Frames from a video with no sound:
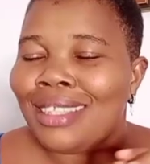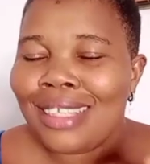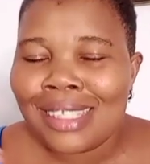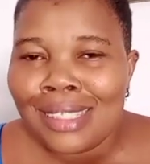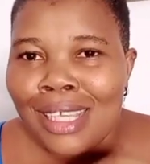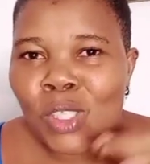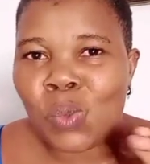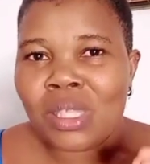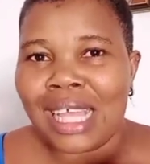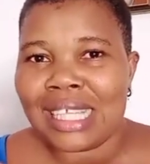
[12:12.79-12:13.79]
This thing is
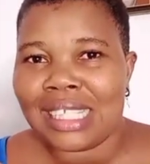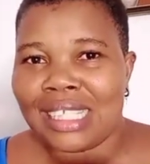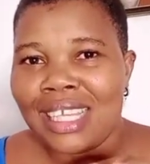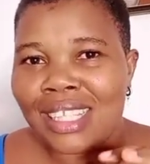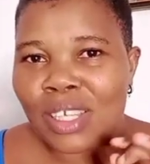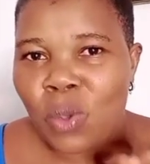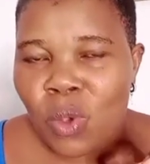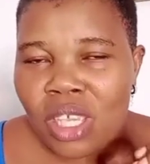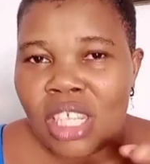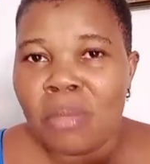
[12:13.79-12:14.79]
sweet as the day they
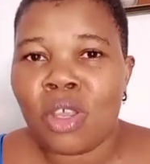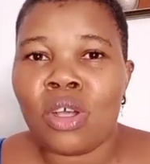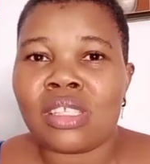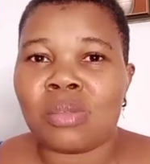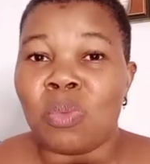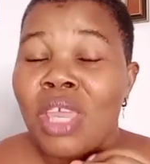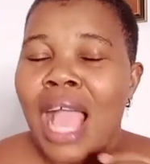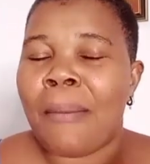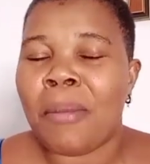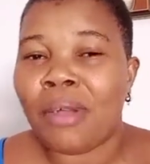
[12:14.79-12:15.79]
go. It make us
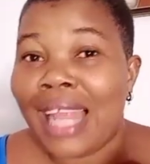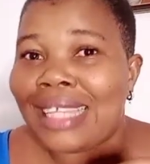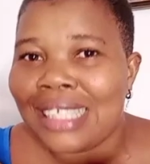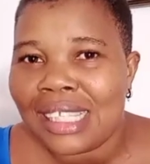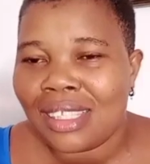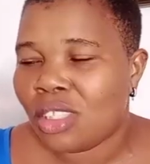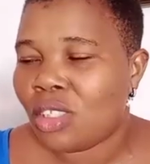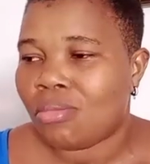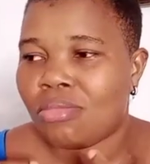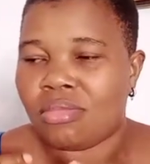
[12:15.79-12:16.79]
we Amebo like this.
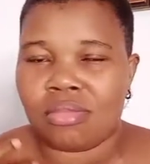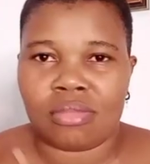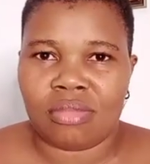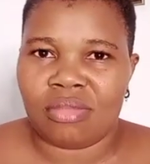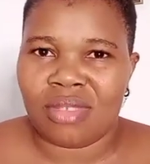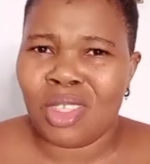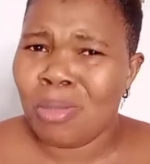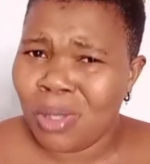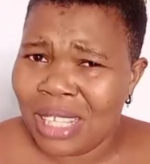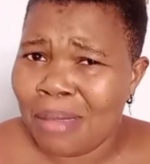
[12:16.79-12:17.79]

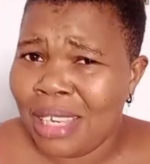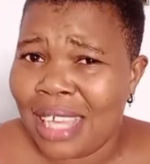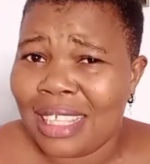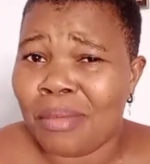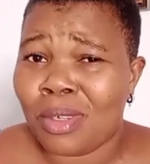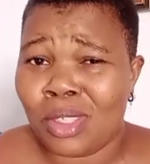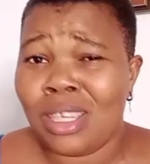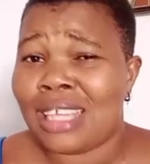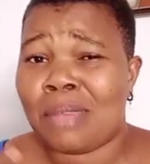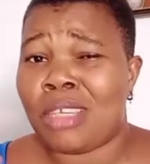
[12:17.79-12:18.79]
Don't be looking at me like that because
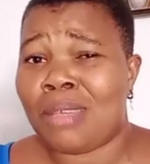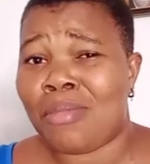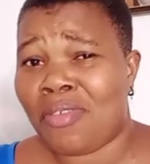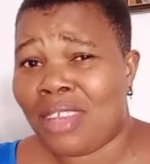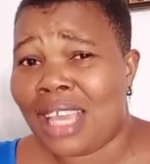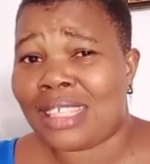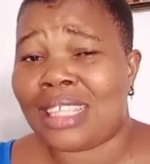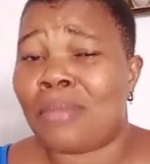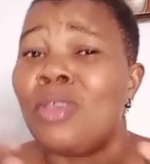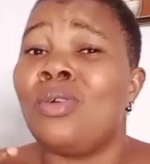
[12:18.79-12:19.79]
you guys are making me feel like
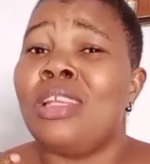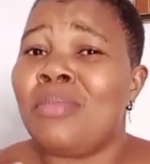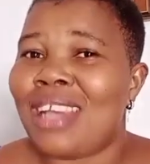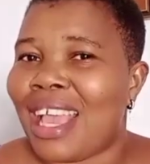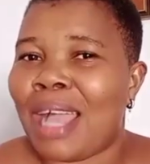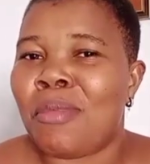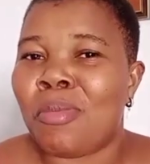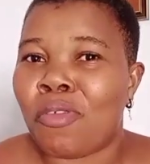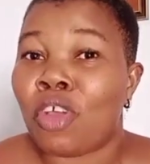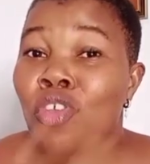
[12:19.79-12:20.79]
saying I mean only me like
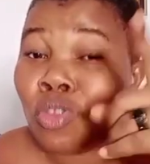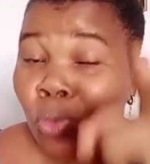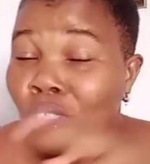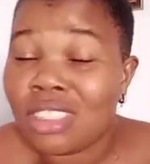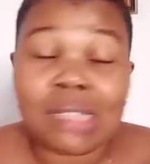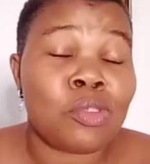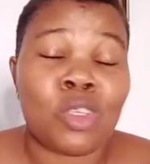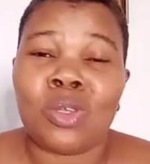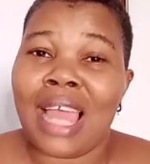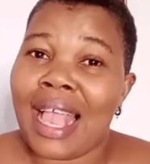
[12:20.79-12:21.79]
Amebo. For you to watch this
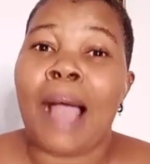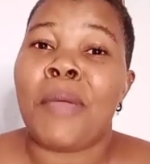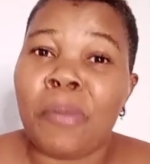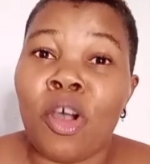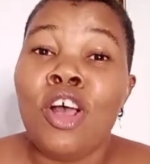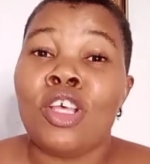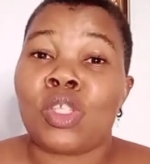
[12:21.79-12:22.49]
video, you like Amebo.